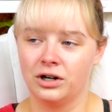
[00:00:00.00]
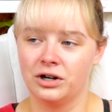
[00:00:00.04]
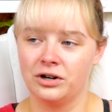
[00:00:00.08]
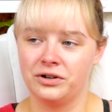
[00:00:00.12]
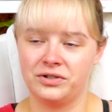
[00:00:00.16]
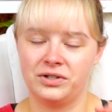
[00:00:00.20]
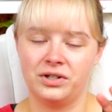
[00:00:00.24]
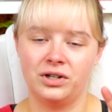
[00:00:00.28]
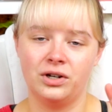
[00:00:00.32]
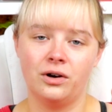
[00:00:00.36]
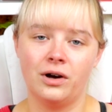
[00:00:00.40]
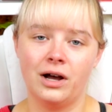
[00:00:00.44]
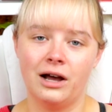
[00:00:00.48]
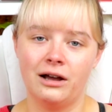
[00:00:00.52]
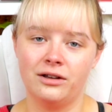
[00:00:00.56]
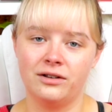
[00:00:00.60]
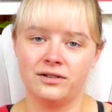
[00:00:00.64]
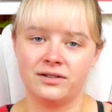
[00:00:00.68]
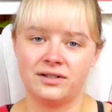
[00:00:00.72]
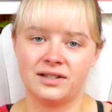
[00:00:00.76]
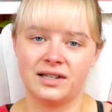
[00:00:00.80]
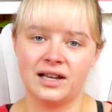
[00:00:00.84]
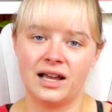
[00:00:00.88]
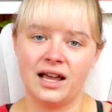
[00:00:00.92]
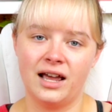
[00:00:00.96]
Girls, you know how you
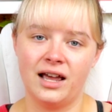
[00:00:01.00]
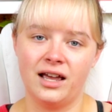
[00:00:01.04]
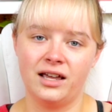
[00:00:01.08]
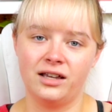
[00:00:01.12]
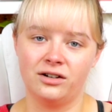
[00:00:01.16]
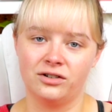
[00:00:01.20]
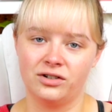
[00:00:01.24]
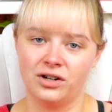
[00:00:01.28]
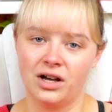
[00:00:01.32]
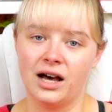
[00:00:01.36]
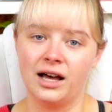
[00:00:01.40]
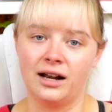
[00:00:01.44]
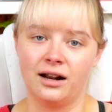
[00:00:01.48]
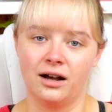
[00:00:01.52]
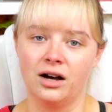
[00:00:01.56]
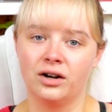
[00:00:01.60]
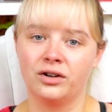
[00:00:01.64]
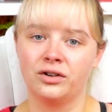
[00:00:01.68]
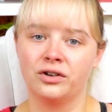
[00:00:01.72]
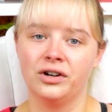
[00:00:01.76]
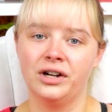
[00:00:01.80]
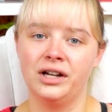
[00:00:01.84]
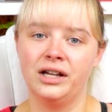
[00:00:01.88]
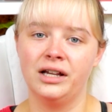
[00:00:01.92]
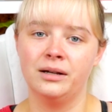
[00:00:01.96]
say you're not
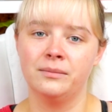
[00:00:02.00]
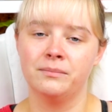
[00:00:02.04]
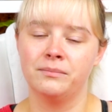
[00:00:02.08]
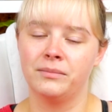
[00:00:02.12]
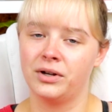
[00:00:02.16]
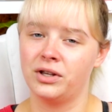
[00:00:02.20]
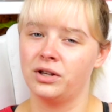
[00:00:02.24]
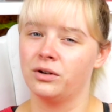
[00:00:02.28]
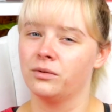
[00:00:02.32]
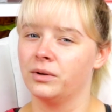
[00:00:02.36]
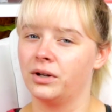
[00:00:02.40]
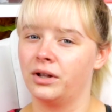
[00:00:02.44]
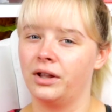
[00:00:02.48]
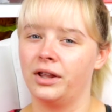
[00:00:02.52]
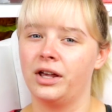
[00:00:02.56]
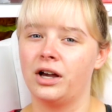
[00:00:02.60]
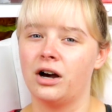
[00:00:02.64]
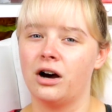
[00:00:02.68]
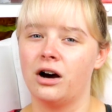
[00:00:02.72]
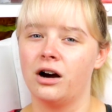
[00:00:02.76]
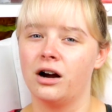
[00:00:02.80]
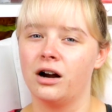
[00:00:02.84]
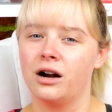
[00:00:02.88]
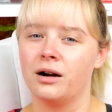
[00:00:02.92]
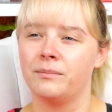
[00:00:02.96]
hungry, but you really
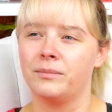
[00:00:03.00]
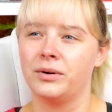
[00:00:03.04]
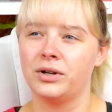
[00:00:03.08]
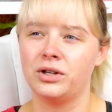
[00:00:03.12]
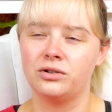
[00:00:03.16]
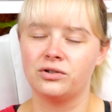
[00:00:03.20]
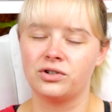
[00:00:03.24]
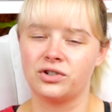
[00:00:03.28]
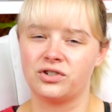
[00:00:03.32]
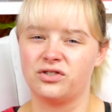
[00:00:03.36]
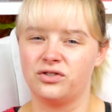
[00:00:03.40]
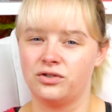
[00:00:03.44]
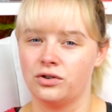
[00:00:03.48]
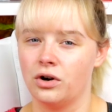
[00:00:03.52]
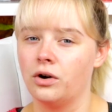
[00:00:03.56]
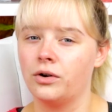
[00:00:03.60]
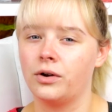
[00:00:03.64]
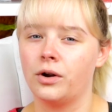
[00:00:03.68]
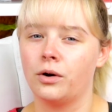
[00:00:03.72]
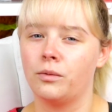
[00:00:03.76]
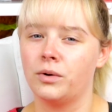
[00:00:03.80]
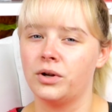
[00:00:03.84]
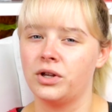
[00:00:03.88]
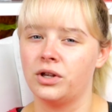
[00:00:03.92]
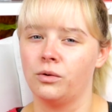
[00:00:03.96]
are, but you just don't
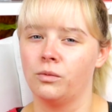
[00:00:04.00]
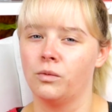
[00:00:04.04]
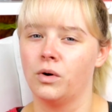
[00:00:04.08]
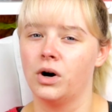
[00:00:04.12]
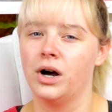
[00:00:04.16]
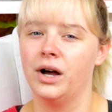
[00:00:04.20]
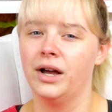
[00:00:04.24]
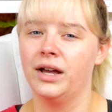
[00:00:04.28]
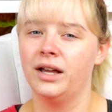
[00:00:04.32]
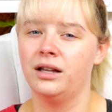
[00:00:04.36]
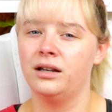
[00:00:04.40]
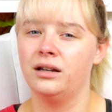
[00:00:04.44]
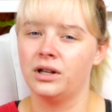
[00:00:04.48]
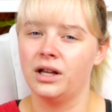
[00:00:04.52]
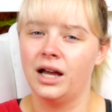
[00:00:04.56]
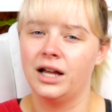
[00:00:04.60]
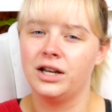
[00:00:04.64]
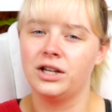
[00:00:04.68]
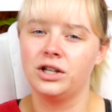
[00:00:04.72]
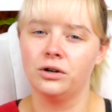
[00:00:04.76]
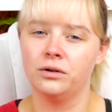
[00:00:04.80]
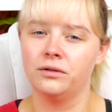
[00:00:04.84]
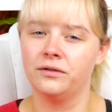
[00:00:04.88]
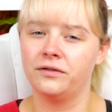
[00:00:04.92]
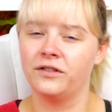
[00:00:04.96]
know what you want,
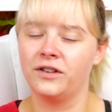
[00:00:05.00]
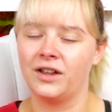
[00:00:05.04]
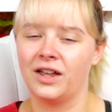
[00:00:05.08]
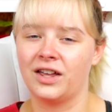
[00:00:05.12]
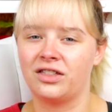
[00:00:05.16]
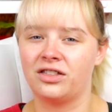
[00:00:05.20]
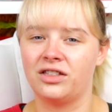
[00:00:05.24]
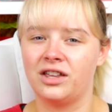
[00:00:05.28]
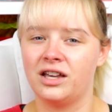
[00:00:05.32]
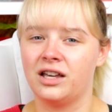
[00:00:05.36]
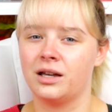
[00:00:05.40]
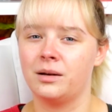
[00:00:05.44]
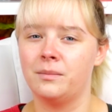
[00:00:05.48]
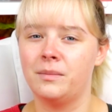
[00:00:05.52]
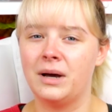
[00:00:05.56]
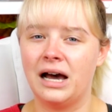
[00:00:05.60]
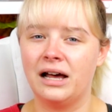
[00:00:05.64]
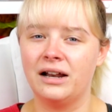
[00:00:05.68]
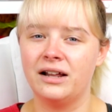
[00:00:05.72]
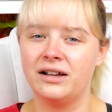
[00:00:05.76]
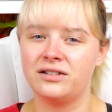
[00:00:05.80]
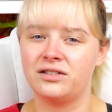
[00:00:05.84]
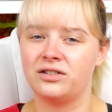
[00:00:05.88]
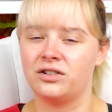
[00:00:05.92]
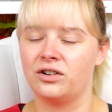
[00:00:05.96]
and you don't feel like thinking
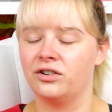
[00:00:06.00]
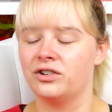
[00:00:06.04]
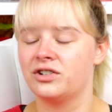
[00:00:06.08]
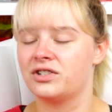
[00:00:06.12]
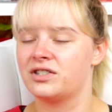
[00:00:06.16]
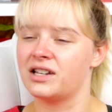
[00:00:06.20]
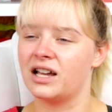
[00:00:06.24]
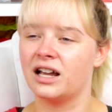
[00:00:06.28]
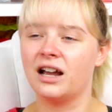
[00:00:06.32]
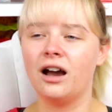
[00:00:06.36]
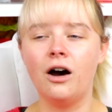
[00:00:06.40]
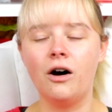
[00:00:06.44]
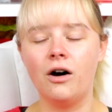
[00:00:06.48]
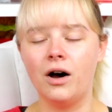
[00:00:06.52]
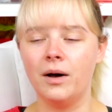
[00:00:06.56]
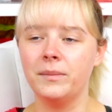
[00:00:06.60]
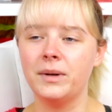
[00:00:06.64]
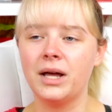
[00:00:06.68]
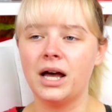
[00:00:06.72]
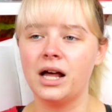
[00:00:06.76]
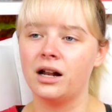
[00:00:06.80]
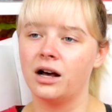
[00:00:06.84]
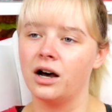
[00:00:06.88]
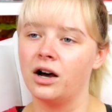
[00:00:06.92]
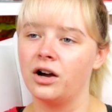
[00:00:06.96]
about it, so you're just like, oh,
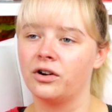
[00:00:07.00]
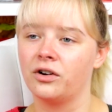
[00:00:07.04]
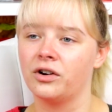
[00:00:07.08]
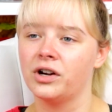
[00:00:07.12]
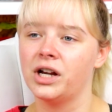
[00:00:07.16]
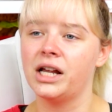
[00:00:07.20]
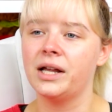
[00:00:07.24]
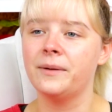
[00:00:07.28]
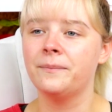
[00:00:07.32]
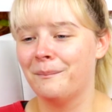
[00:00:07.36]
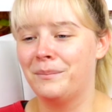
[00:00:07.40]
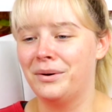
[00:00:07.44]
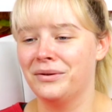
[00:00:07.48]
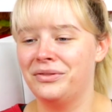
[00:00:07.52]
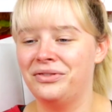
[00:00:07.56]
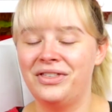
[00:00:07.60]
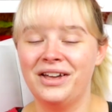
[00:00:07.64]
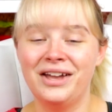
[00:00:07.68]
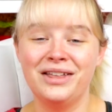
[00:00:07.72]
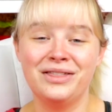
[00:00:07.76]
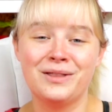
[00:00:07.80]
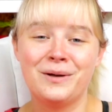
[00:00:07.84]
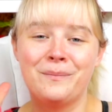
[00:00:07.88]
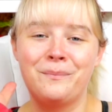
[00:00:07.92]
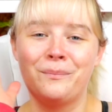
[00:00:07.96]
I'm not hungry. But
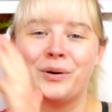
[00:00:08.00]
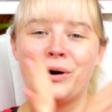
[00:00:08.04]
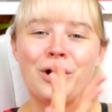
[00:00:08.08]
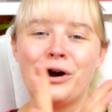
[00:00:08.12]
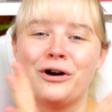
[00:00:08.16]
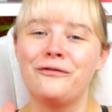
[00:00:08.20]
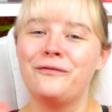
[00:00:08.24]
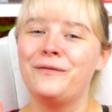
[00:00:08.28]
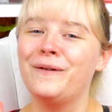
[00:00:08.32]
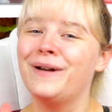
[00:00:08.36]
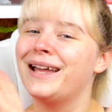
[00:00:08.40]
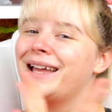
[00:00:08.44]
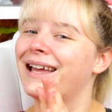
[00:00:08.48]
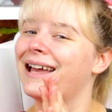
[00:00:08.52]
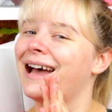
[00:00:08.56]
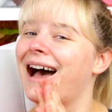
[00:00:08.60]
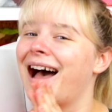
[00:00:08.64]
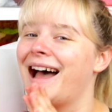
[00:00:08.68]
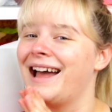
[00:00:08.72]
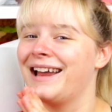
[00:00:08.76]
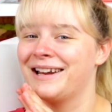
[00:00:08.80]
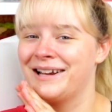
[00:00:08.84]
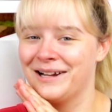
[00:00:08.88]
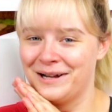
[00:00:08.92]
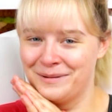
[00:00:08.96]
then the perfect
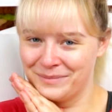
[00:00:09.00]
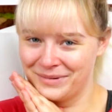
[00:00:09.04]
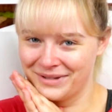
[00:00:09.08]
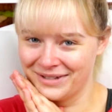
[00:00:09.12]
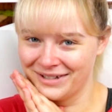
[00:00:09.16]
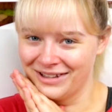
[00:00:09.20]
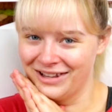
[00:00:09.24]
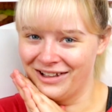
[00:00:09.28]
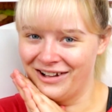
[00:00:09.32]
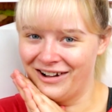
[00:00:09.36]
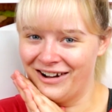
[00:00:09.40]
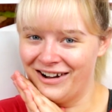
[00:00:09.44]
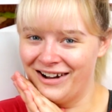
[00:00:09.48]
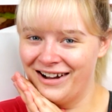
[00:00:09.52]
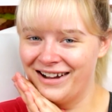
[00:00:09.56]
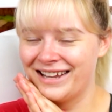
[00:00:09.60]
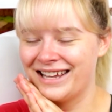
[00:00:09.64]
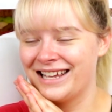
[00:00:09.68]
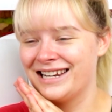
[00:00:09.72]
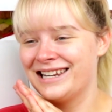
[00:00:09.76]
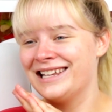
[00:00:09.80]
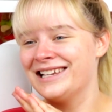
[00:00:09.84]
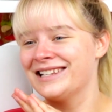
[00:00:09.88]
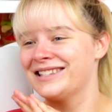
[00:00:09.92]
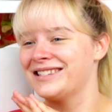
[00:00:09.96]
guy comes
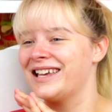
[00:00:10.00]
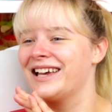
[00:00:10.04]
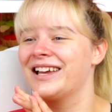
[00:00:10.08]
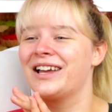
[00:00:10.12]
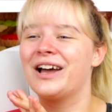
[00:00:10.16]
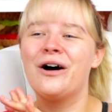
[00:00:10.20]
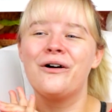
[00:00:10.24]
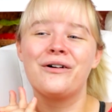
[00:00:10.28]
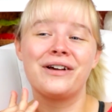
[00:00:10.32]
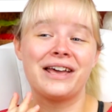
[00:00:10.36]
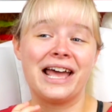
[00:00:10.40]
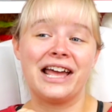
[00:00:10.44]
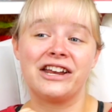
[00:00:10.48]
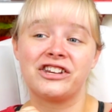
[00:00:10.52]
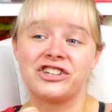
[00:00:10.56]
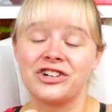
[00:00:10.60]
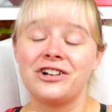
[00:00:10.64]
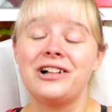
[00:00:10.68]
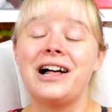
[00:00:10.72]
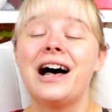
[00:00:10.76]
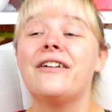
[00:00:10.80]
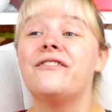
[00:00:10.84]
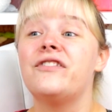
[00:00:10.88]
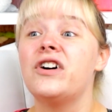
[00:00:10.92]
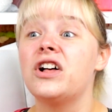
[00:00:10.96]
along, and he's like, okay,
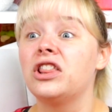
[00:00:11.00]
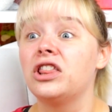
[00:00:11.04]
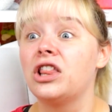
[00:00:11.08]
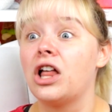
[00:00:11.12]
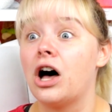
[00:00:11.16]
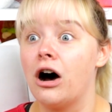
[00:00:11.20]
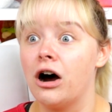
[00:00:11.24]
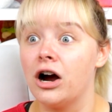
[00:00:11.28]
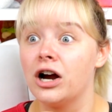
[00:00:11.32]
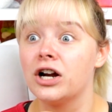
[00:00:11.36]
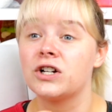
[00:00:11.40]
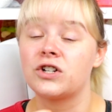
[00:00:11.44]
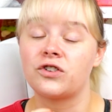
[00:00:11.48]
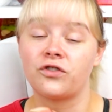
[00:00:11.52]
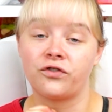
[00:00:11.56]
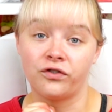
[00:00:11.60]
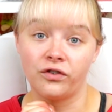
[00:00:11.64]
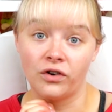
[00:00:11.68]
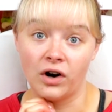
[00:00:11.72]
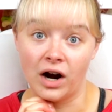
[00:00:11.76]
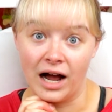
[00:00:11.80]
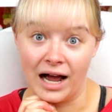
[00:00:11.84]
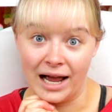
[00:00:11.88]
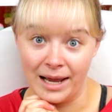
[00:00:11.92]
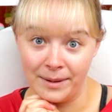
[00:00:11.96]
she'll have a large
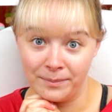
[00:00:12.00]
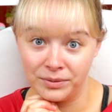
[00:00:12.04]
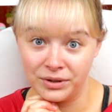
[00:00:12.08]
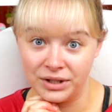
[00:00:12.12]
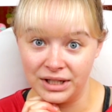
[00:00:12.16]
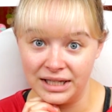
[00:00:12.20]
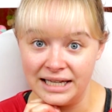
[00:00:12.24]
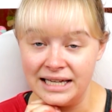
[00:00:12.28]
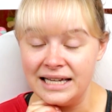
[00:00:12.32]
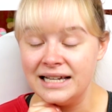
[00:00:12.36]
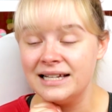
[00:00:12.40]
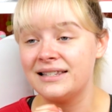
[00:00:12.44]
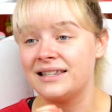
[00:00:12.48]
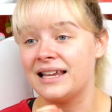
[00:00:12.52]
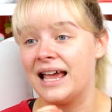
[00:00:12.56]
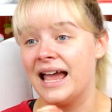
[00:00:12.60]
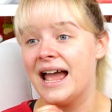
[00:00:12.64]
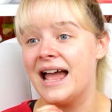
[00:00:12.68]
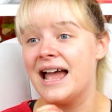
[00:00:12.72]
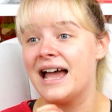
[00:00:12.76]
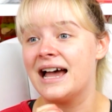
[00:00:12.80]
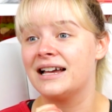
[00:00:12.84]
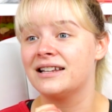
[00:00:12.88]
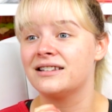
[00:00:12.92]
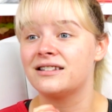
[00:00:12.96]
fry, please,
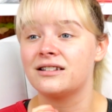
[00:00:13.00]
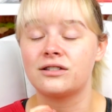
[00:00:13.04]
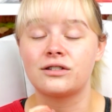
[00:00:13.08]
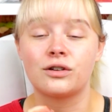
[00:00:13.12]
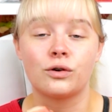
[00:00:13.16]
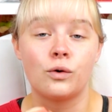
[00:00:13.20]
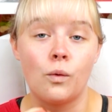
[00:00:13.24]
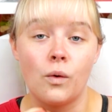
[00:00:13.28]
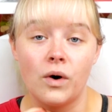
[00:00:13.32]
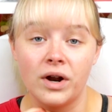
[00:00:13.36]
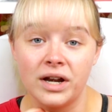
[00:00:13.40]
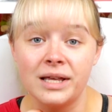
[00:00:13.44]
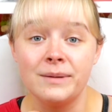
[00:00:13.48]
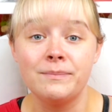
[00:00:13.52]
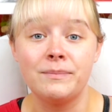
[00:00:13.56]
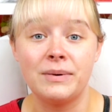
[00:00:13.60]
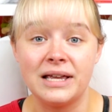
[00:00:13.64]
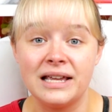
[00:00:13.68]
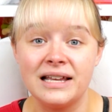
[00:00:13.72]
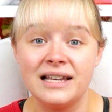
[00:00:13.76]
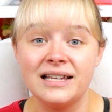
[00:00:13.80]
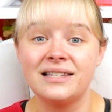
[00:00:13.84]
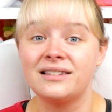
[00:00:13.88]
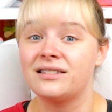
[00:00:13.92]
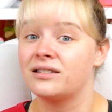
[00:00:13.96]
and
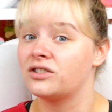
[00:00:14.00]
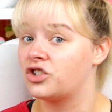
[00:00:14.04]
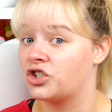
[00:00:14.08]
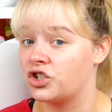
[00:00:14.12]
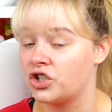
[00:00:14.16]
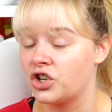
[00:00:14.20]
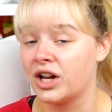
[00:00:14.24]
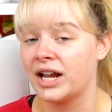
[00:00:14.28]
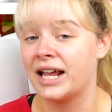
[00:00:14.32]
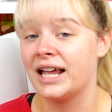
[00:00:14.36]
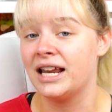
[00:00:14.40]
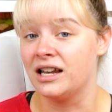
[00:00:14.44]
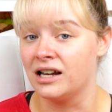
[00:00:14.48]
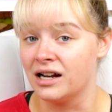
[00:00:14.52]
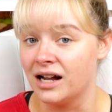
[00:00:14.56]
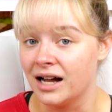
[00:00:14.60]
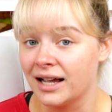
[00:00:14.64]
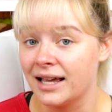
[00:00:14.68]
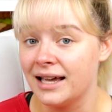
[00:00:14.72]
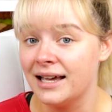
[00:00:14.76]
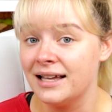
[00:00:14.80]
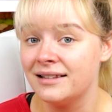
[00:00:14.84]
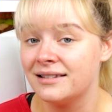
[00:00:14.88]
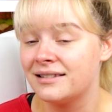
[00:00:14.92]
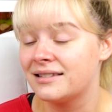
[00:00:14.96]
20-piece chicken
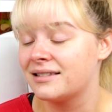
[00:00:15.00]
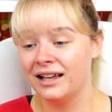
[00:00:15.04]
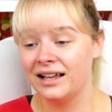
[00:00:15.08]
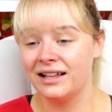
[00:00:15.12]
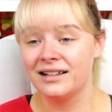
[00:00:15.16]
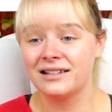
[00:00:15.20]
nuggets.